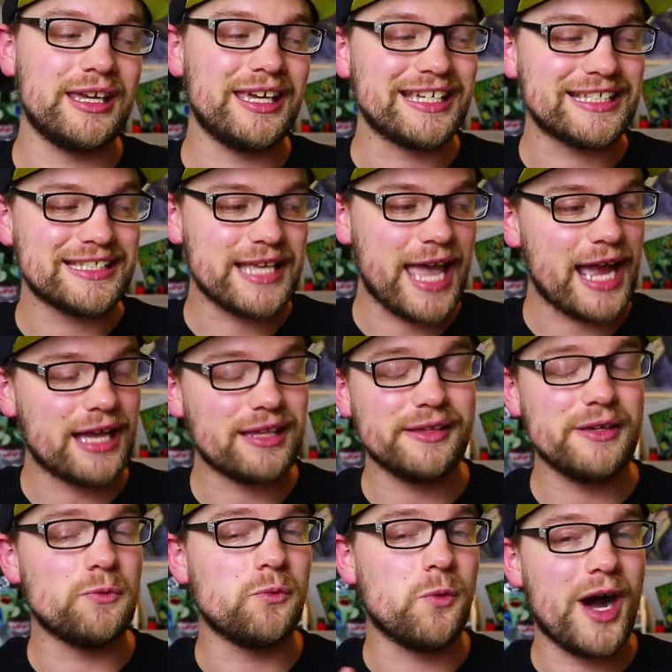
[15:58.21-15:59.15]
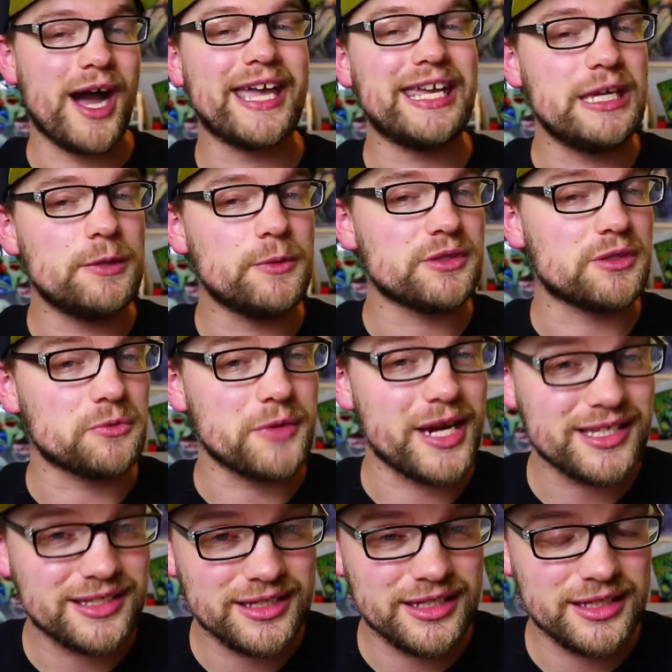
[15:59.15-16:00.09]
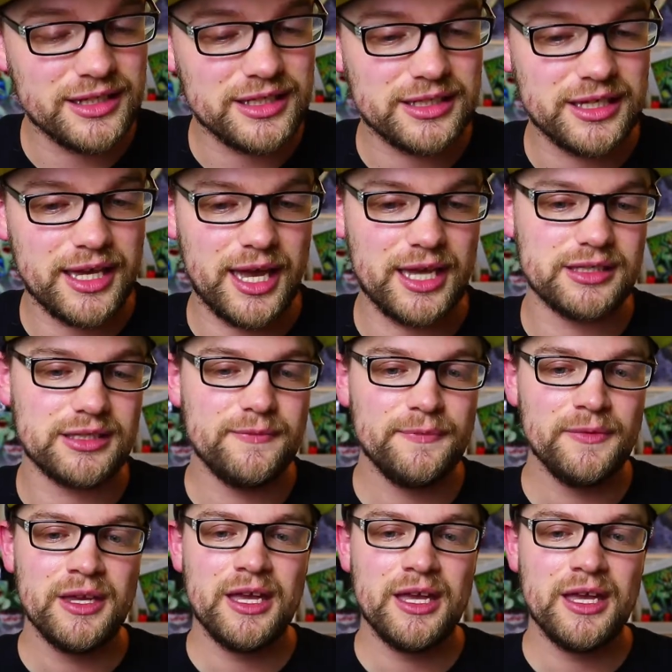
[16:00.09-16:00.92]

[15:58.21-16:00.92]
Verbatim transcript: exactly why he was arrested in this case.